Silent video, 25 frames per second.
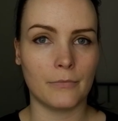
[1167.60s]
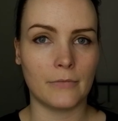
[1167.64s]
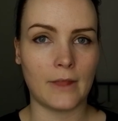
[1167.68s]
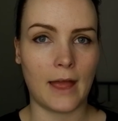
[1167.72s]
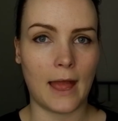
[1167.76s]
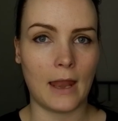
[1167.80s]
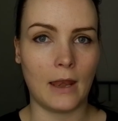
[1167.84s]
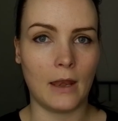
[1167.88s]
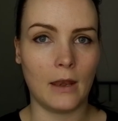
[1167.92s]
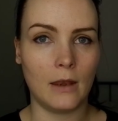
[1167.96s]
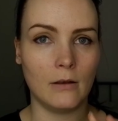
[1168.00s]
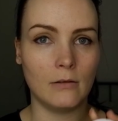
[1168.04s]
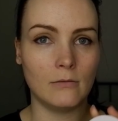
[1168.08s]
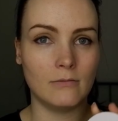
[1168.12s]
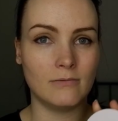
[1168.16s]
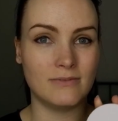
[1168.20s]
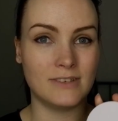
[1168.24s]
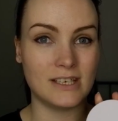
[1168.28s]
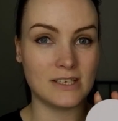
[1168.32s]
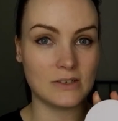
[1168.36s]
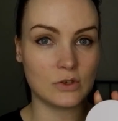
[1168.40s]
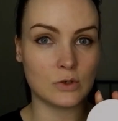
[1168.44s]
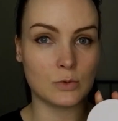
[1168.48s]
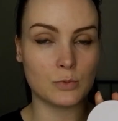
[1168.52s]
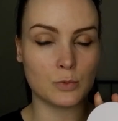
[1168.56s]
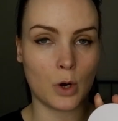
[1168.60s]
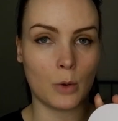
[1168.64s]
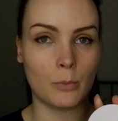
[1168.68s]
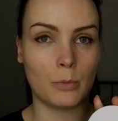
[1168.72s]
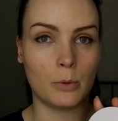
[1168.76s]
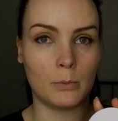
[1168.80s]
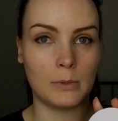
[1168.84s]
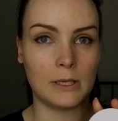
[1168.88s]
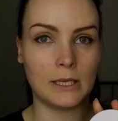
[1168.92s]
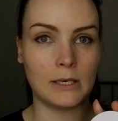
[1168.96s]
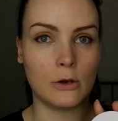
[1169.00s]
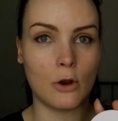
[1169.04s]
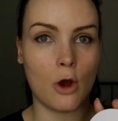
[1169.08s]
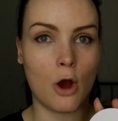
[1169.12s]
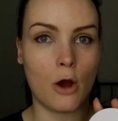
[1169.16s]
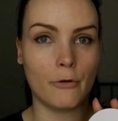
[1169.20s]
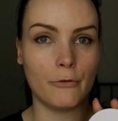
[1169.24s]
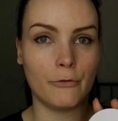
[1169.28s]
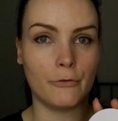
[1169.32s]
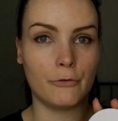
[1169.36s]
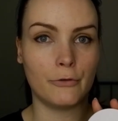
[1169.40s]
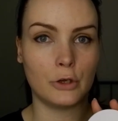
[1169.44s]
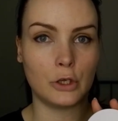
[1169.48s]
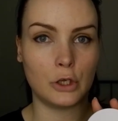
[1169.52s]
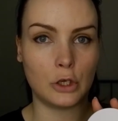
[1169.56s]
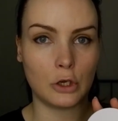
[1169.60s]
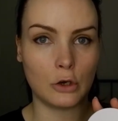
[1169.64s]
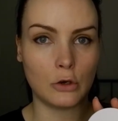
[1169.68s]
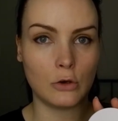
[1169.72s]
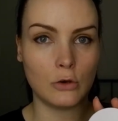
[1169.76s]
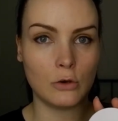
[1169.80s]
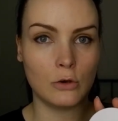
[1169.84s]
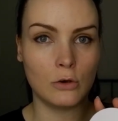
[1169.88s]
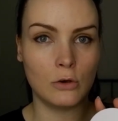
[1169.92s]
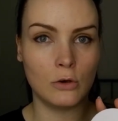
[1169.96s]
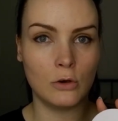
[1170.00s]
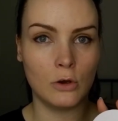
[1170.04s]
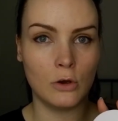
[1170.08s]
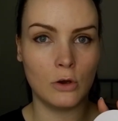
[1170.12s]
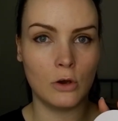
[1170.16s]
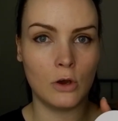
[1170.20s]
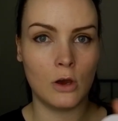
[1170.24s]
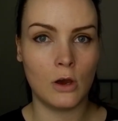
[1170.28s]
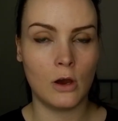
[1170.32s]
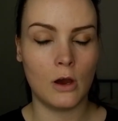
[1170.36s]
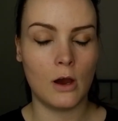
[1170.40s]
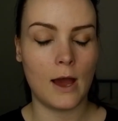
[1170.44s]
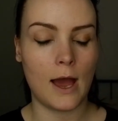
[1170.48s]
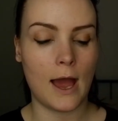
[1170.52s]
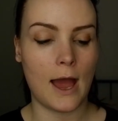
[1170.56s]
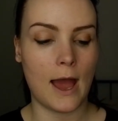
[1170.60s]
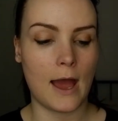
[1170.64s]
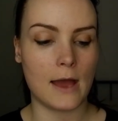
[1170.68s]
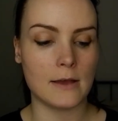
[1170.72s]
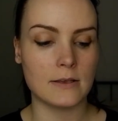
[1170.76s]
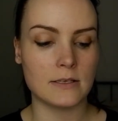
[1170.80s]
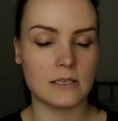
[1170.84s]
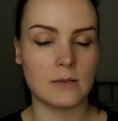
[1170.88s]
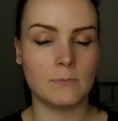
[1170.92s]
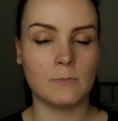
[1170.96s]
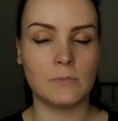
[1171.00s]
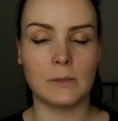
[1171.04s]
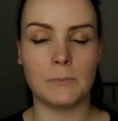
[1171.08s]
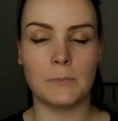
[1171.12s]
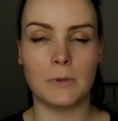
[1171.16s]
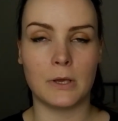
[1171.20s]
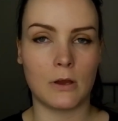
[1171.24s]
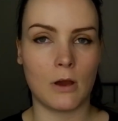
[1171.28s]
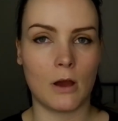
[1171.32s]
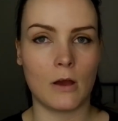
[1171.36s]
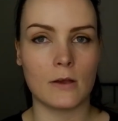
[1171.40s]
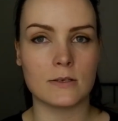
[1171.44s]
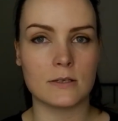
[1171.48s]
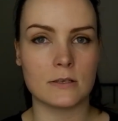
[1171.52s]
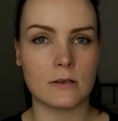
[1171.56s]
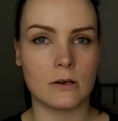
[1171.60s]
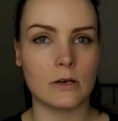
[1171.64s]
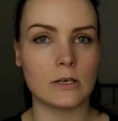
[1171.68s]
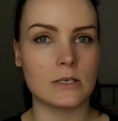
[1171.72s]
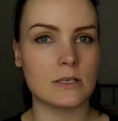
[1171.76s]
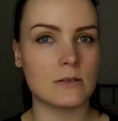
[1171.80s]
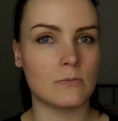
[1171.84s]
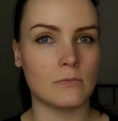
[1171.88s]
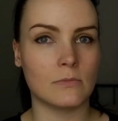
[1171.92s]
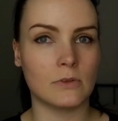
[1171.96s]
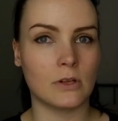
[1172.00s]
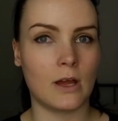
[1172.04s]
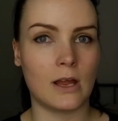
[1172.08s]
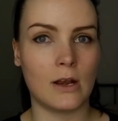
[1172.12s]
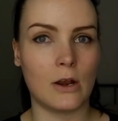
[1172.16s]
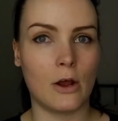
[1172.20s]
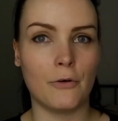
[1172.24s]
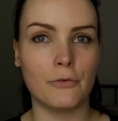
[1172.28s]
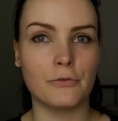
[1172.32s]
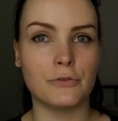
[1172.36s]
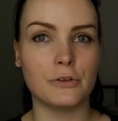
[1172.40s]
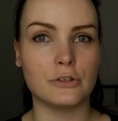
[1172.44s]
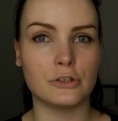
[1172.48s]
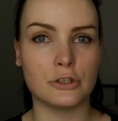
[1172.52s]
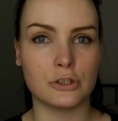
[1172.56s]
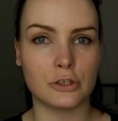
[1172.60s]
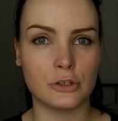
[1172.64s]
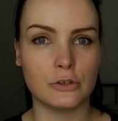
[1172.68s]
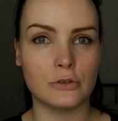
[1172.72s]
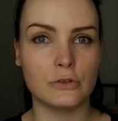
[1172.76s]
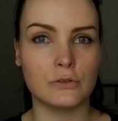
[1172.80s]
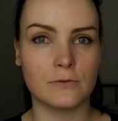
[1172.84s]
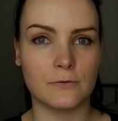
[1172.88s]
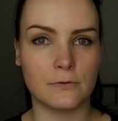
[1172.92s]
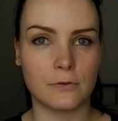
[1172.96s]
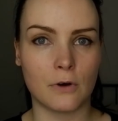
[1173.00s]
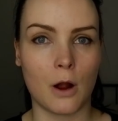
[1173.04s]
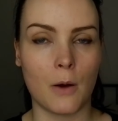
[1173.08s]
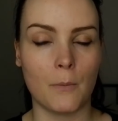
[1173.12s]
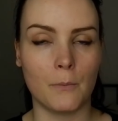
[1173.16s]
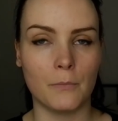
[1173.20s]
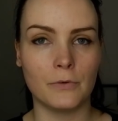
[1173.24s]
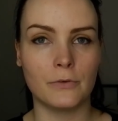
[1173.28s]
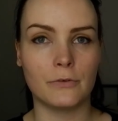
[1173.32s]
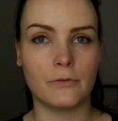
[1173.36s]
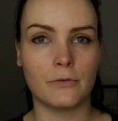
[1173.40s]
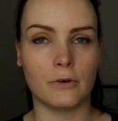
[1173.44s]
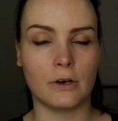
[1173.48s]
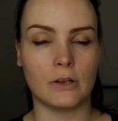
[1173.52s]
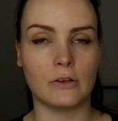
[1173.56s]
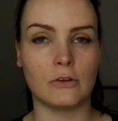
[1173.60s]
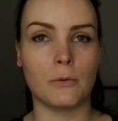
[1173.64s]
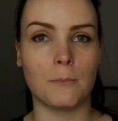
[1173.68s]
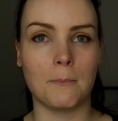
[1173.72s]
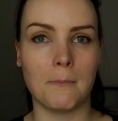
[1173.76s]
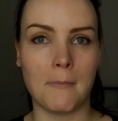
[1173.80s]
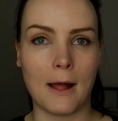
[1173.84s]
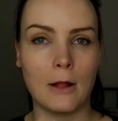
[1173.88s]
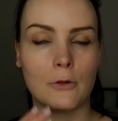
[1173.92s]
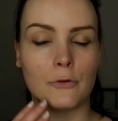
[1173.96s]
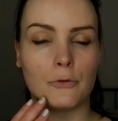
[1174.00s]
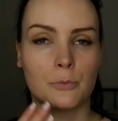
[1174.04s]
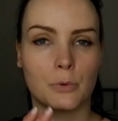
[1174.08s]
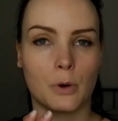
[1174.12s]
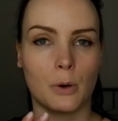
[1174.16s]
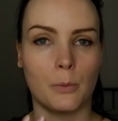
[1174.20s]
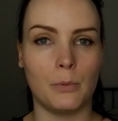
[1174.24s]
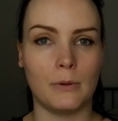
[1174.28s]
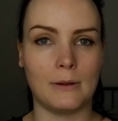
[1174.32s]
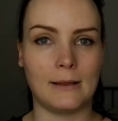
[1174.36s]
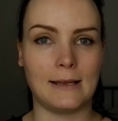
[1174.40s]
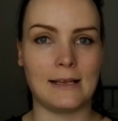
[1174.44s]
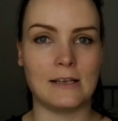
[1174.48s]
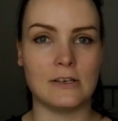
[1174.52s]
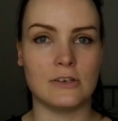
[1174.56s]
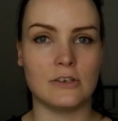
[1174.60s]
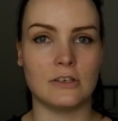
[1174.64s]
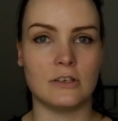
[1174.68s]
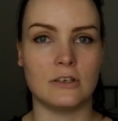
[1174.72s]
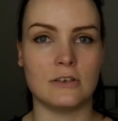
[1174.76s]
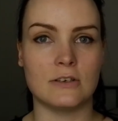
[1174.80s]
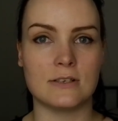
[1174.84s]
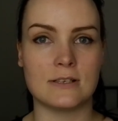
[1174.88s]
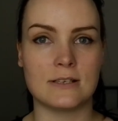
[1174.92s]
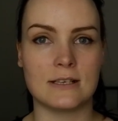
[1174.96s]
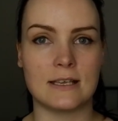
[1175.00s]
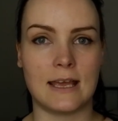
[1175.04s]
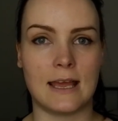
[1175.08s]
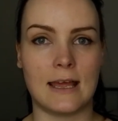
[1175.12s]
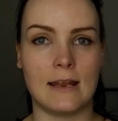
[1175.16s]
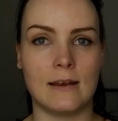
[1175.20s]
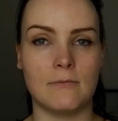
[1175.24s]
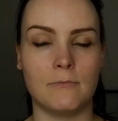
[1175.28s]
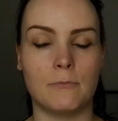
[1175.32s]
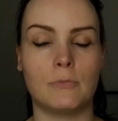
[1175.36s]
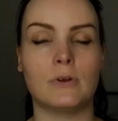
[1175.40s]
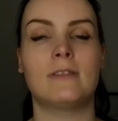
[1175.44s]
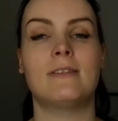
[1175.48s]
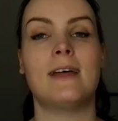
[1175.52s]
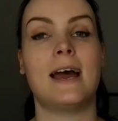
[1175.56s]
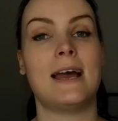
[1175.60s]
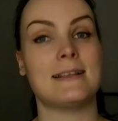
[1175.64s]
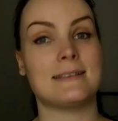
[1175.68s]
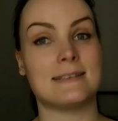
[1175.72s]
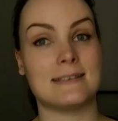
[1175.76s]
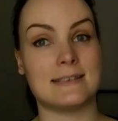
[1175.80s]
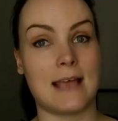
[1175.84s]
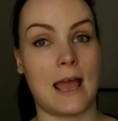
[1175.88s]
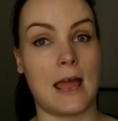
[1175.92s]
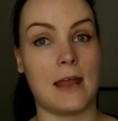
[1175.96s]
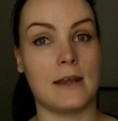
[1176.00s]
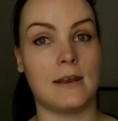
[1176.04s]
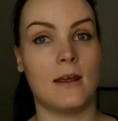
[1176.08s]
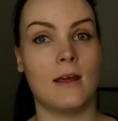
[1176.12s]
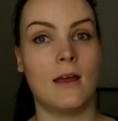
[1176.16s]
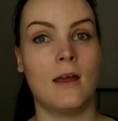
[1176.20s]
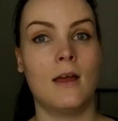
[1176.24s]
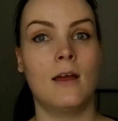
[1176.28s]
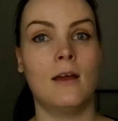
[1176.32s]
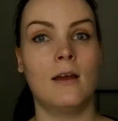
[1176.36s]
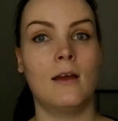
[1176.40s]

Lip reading: then this is probably not for you. Simply because there isn't enough to choose from for it to melt properly into your skin. But that said,